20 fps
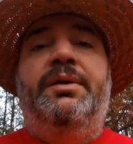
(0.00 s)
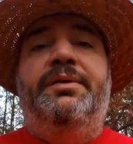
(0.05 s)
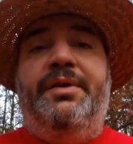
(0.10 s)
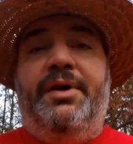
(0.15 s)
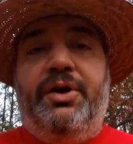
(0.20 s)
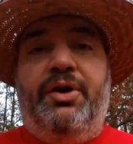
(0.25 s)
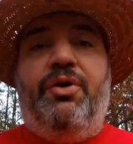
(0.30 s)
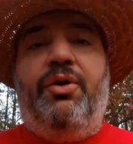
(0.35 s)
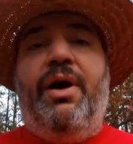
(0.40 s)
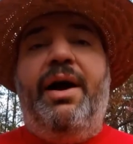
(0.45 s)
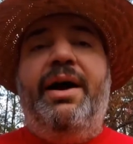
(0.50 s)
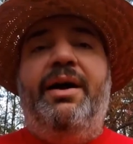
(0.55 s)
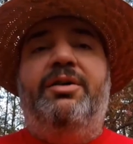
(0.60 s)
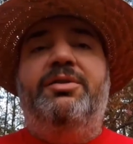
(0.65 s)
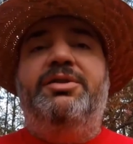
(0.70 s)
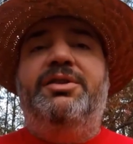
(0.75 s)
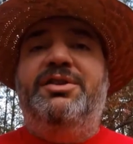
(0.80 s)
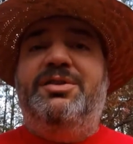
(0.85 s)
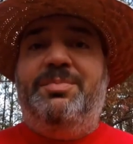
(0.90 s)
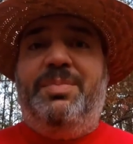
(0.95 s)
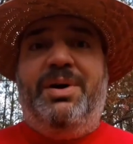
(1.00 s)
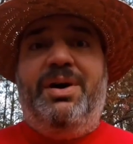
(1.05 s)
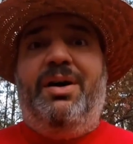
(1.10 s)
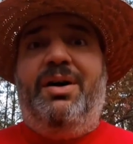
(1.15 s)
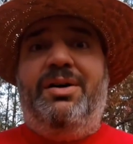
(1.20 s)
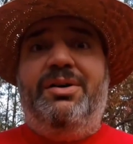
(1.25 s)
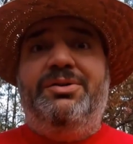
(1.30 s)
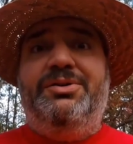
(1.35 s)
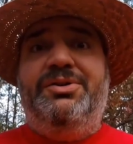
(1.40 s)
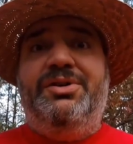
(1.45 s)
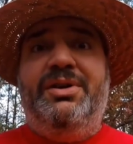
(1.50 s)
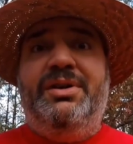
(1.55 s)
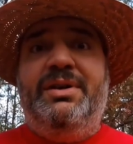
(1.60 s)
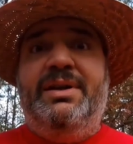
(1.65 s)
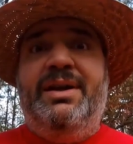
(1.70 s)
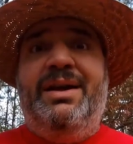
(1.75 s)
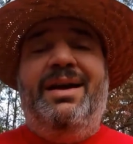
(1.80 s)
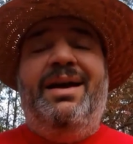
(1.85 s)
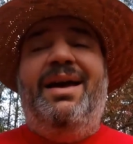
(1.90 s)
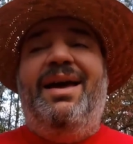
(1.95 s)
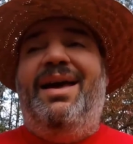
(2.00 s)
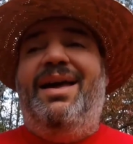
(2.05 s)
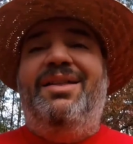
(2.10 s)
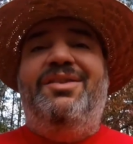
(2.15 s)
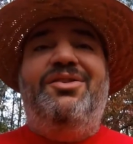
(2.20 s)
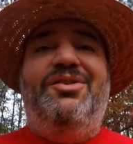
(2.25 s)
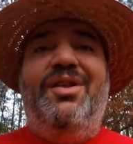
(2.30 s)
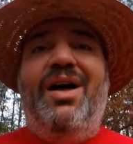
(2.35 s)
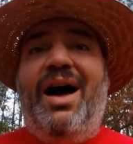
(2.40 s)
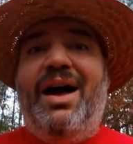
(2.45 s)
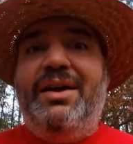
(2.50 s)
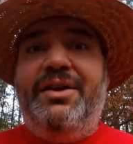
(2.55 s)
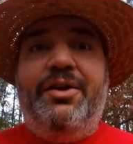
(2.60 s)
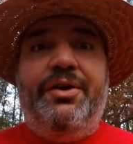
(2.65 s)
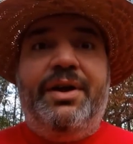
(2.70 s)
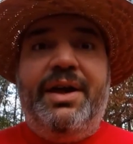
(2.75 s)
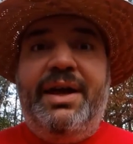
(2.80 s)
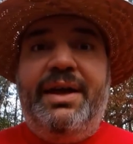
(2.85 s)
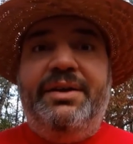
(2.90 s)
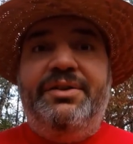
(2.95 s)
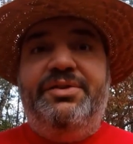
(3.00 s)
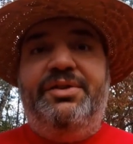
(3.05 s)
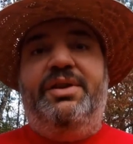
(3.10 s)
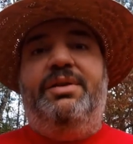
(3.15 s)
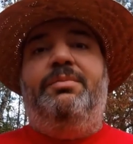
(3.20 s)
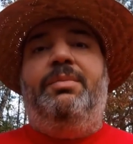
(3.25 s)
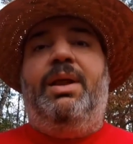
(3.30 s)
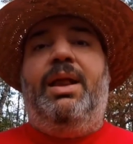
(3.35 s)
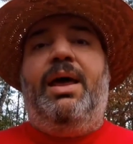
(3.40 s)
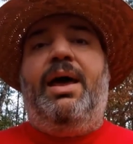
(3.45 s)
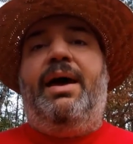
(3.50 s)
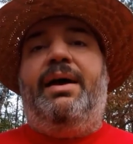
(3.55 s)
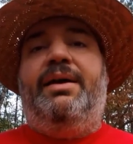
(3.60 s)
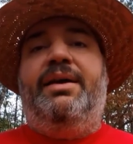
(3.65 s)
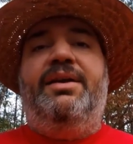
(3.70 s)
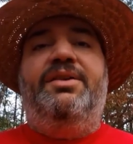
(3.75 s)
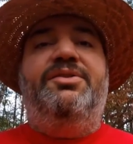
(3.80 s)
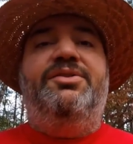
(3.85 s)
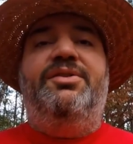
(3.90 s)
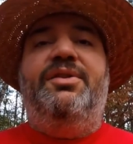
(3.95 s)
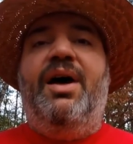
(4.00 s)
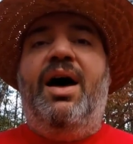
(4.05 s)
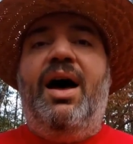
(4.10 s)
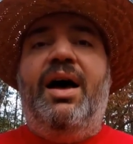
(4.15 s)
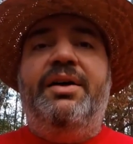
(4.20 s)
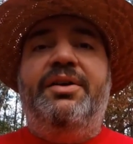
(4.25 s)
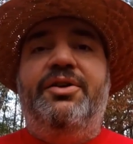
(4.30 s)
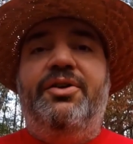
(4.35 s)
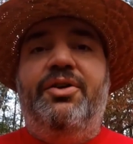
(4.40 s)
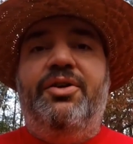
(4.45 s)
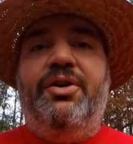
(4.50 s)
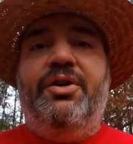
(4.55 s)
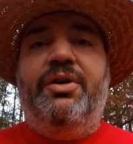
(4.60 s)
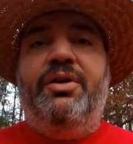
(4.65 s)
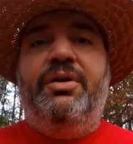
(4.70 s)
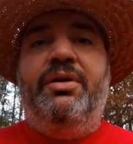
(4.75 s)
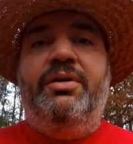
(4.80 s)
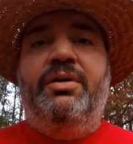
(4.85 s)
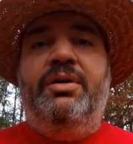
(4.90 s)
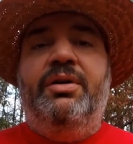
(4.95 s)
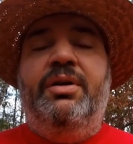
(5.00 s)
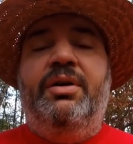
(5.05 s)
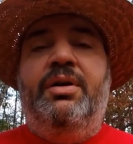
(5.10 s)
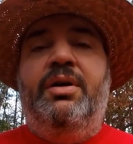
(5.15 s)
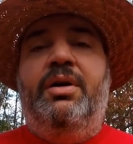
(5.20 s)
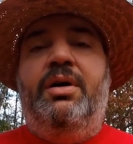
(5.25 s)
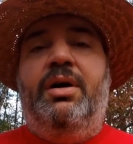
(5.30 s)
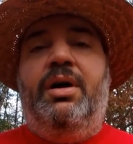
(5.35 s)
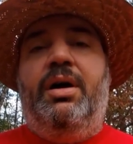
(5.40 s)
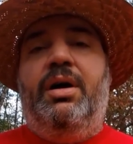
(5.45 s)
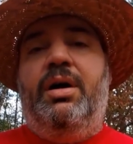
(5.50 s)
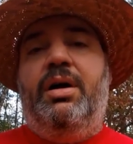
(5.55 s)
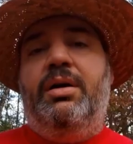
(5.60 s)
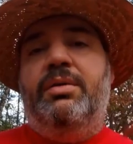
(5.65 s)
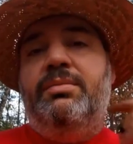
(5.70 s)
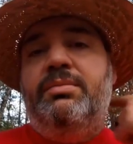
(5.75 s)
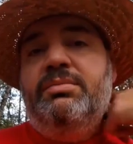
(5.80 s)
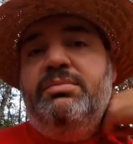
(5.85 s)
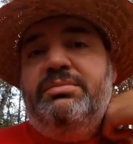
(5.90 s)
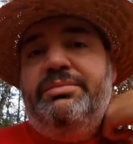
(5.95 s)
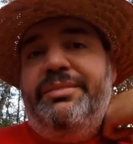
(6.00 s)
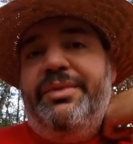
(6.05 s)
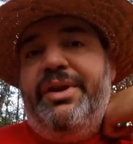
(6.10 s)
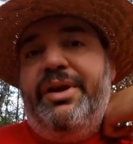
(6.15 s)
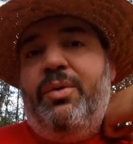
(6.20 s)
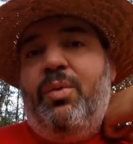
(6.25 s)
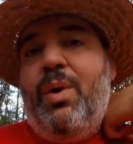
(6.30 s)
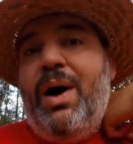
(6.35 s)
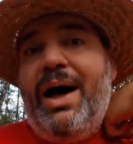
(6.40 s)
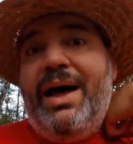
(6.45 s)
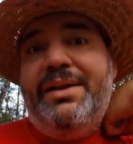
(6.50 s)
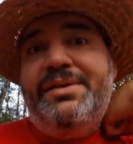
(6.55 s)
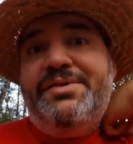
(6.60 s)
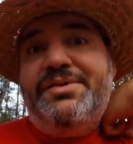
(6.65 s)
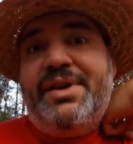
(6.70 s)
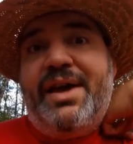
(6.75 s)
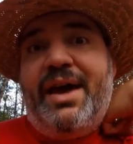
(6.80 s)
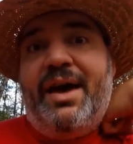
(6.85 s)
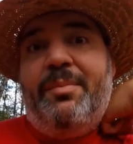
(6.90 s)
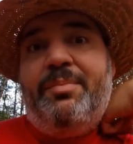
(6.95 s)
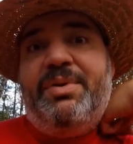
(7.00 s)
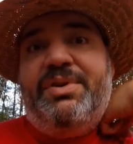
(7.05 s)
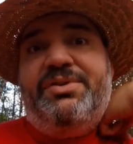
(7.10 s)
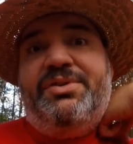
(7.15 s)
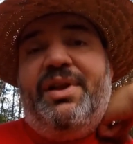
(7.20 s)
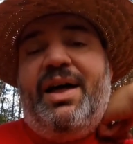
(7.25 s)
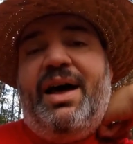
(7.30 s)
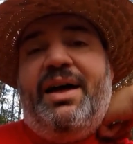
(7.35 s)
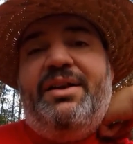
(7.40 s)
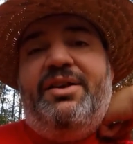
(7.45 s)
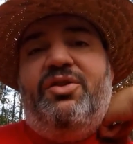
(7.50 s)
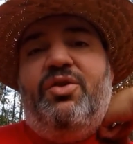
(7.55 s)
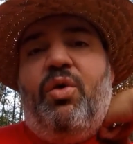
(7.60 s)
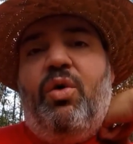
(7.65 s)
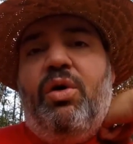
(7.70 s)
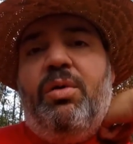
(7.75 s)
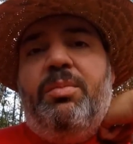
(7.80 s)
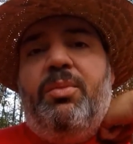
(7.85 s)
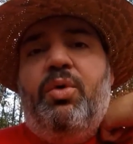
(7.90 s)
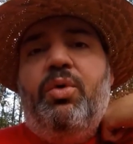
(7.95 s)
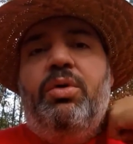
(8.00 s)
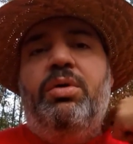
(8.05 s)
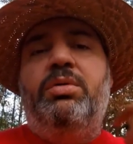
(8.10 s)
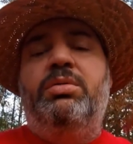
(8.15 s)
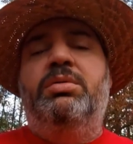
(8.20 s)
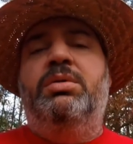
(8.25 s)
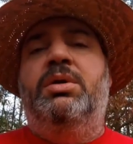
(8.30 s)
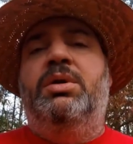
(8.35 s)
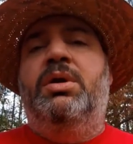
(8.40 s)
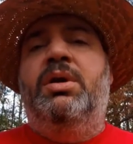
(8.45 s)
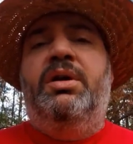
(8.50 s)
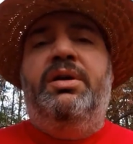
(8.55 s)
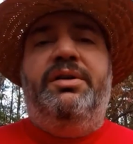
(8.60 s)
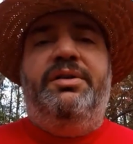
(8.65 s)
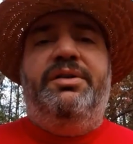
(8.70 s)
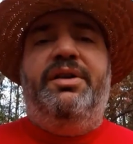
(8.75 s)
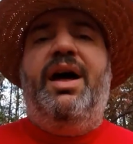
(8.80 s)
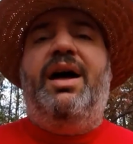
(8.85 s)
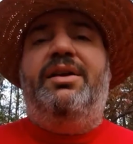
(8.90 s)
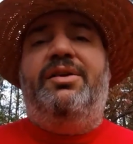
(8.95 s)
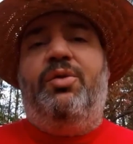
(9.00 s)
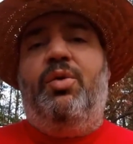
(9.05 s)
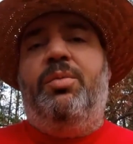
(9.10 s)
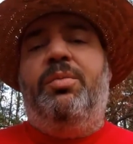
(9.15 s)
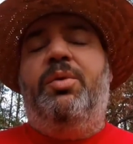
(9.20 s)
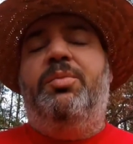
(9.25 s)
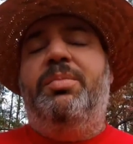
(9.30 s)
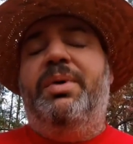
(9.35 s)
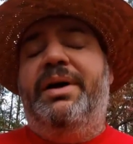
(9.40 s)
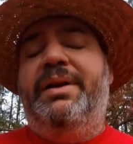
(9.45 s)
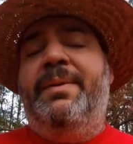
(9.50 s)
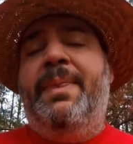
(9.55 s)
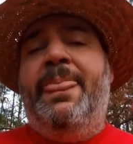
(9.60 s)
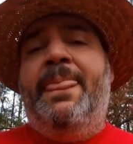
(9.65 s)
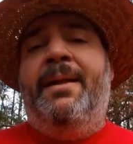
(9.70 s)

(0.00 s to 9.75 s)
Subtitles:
the ground, just because it's not your Kingston Black, it's not your wine sap, it's not normal, but